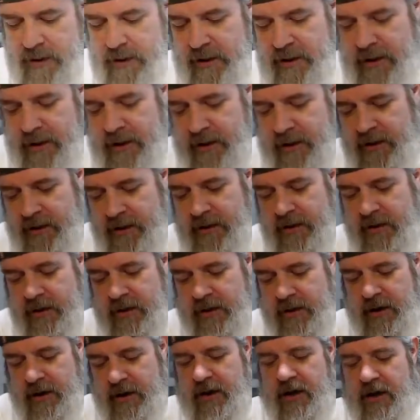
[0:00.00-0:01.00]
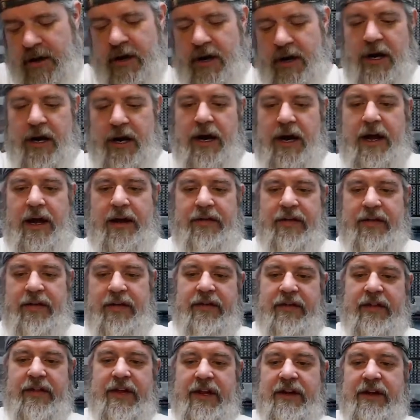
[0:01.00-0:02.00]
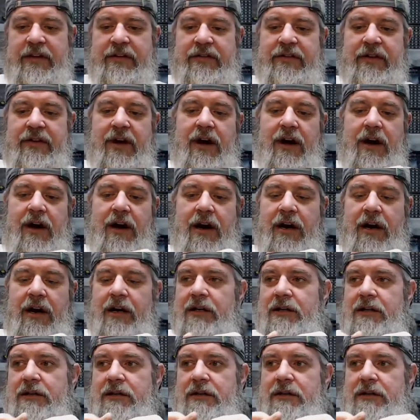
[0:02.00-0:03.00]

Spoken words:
right, and then these are